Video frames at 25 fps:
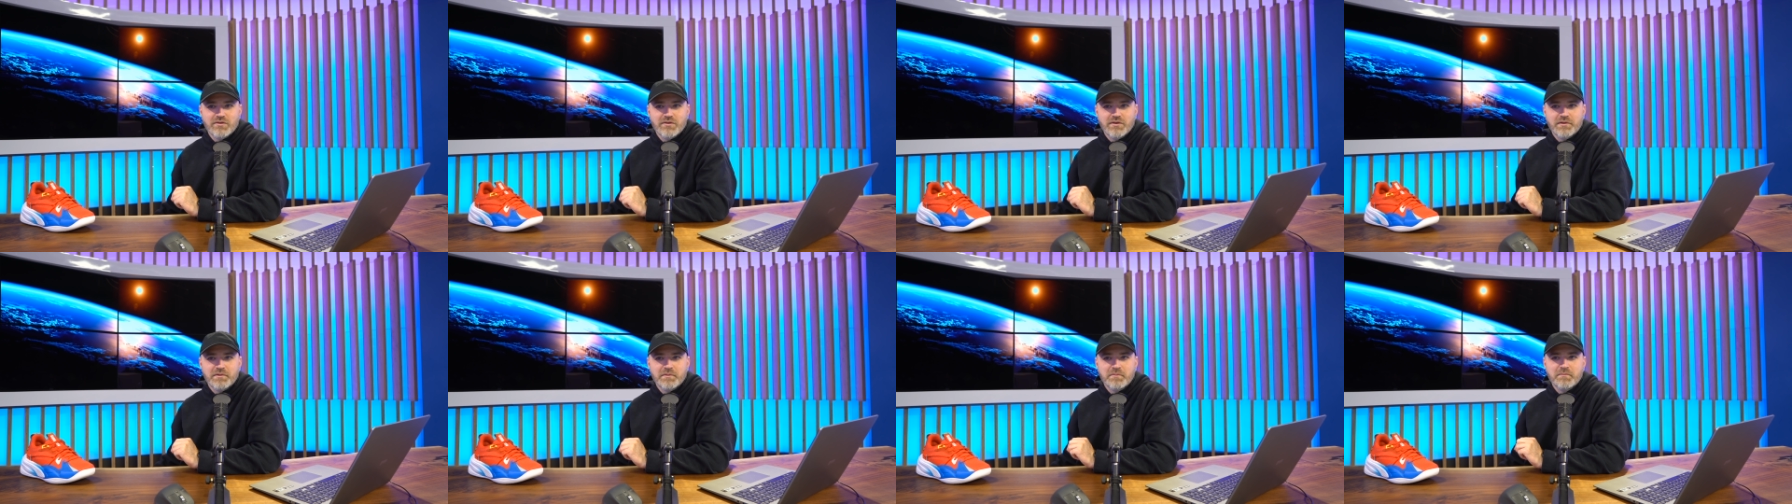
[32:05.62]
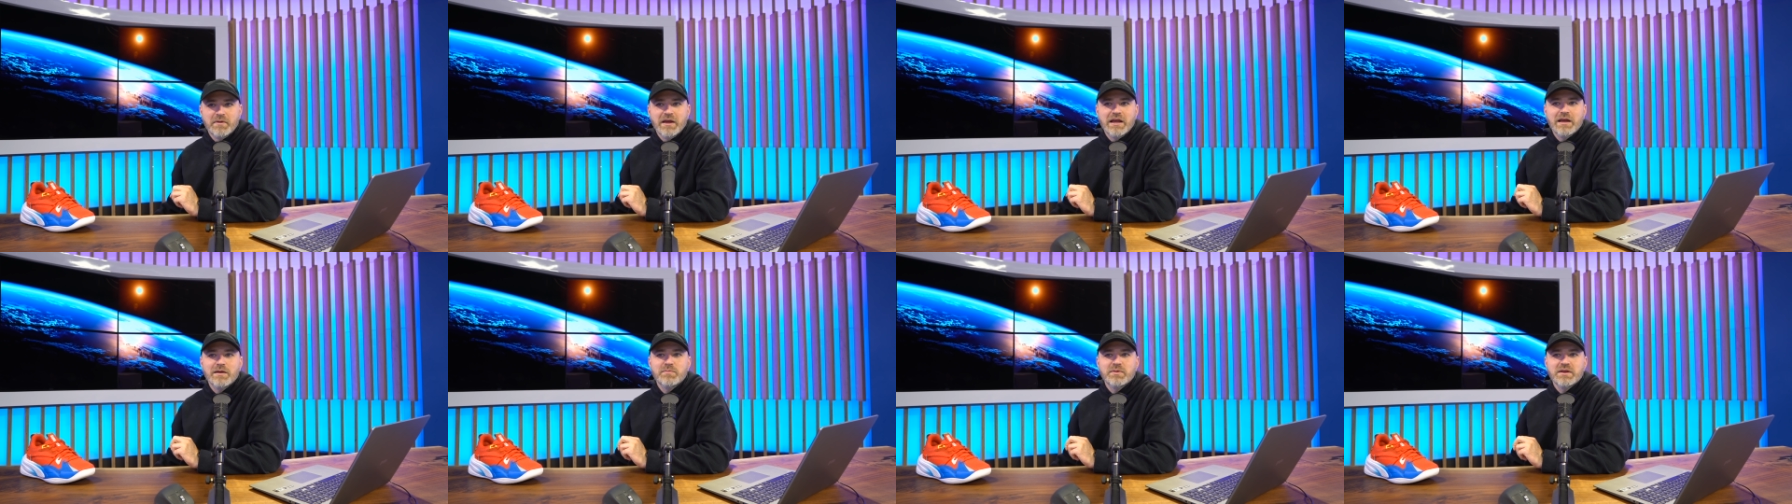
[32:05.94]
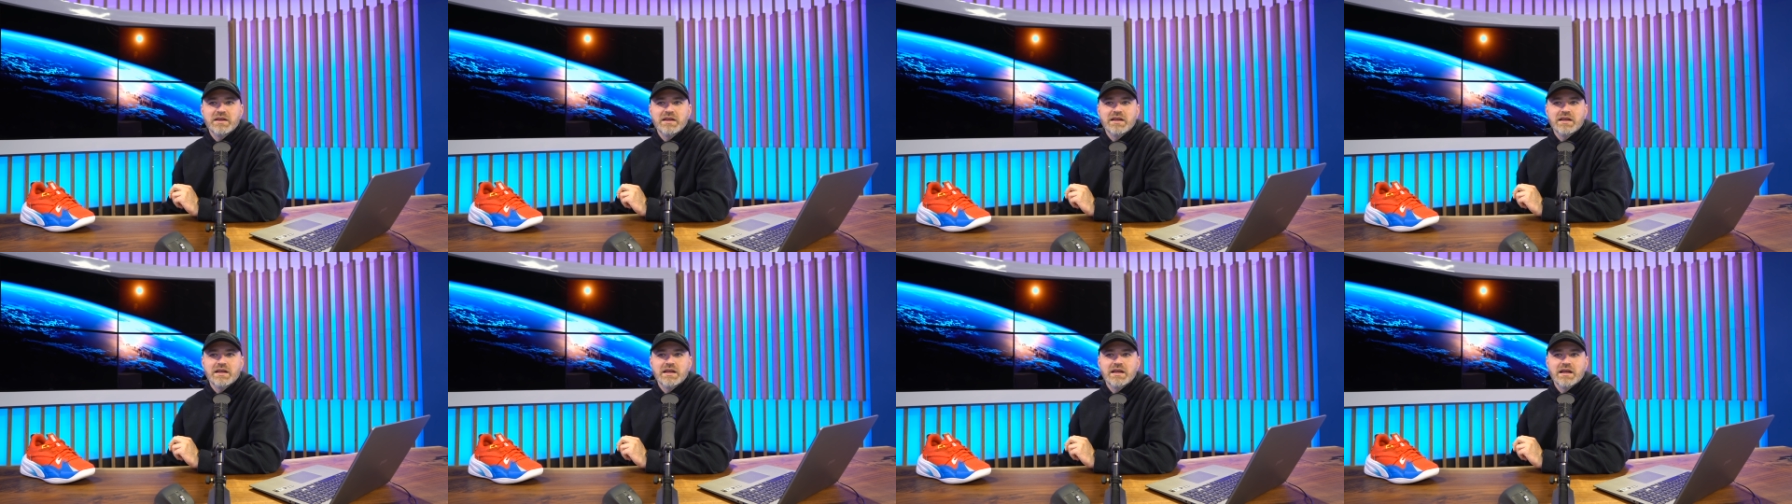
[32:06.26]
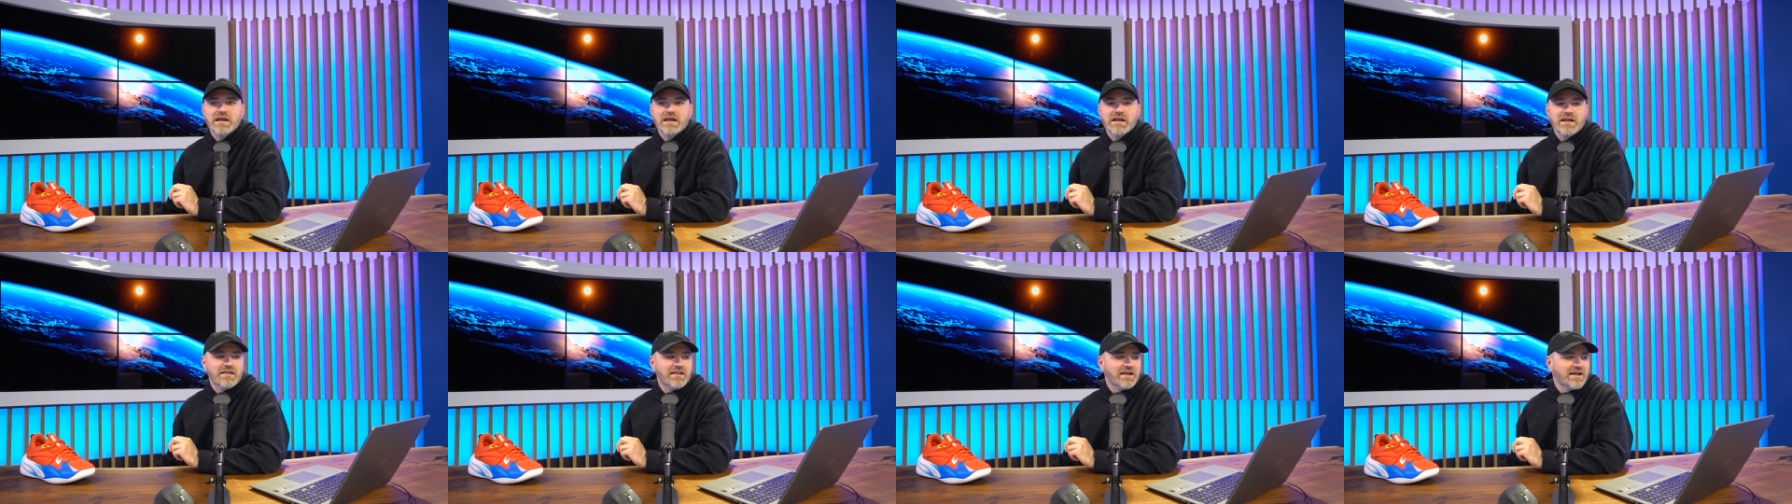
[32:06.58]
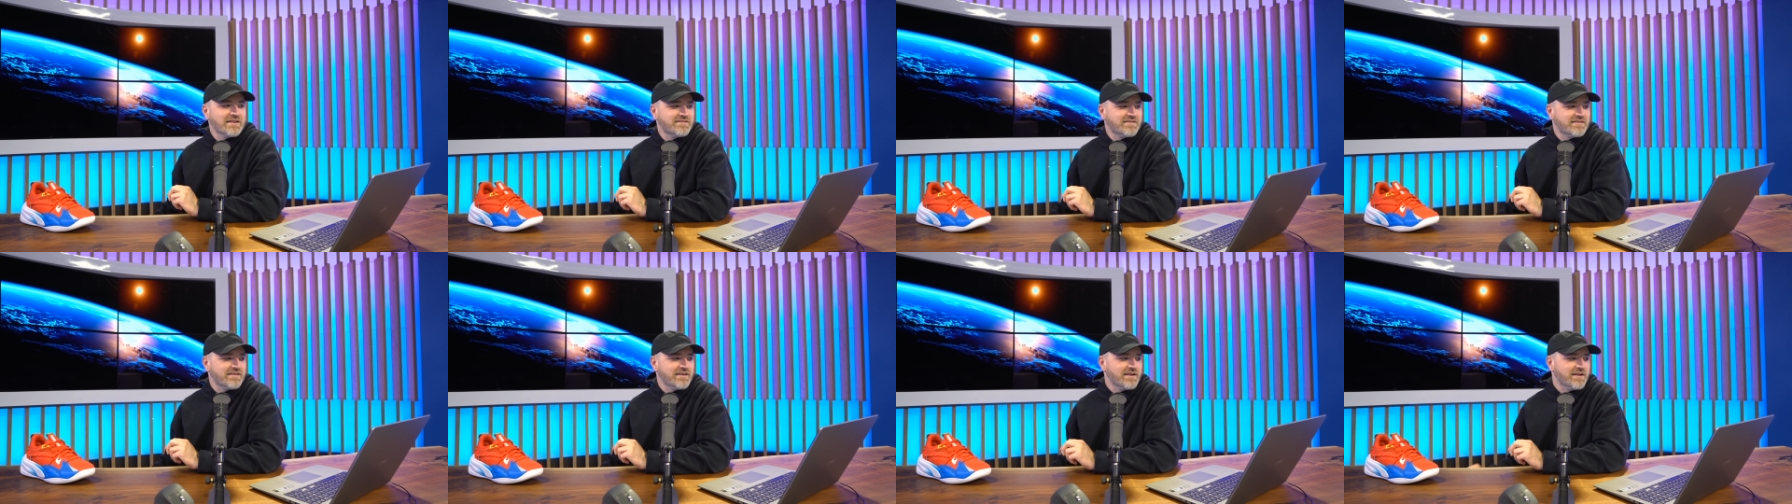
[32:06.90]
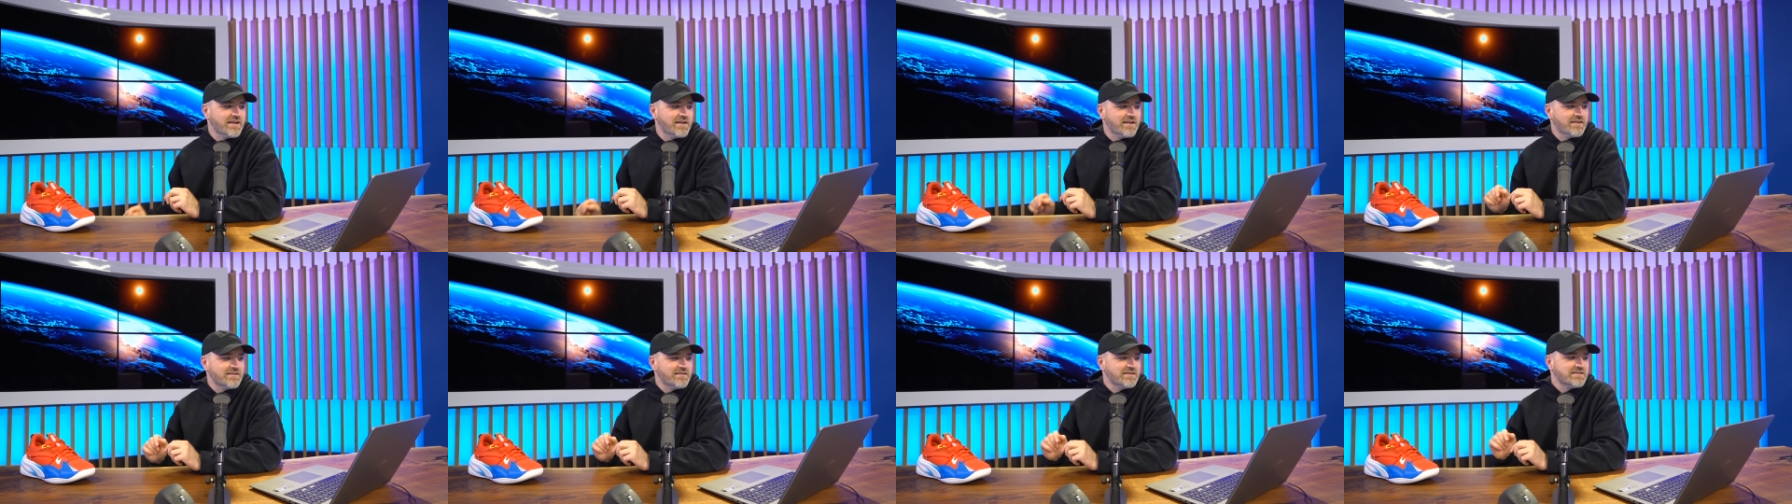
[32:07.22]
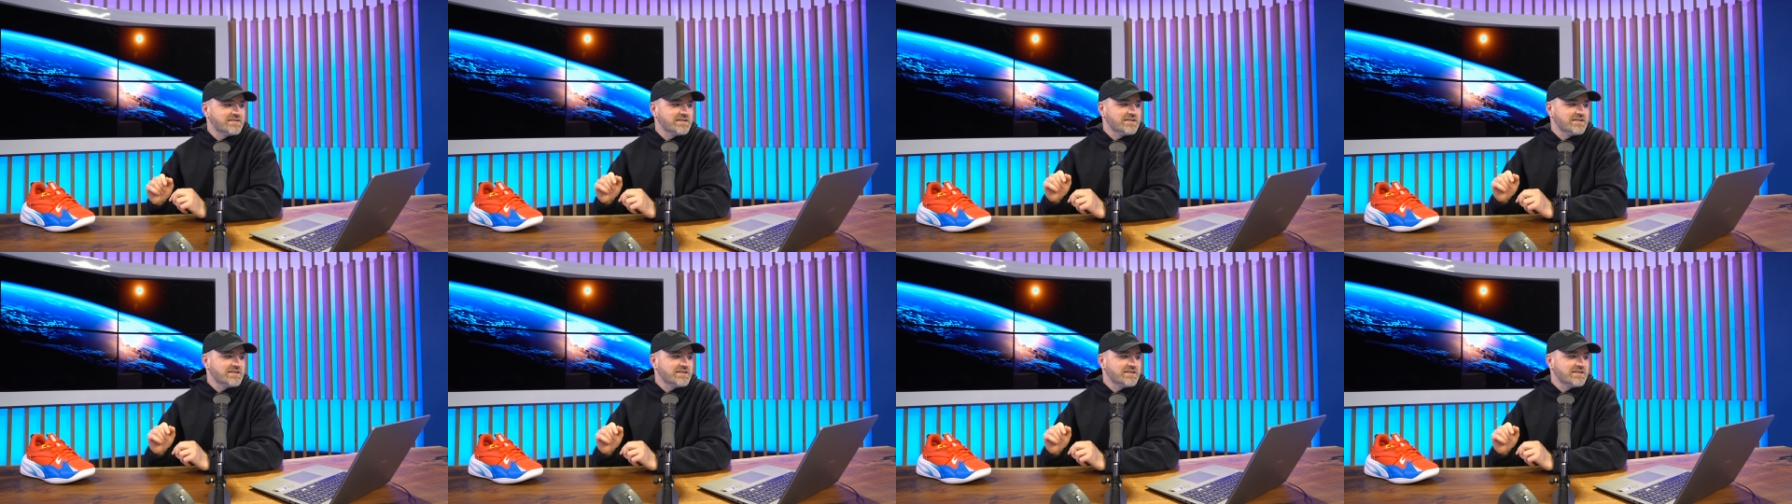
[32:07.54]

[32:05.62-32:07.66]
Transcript: Maybe that's the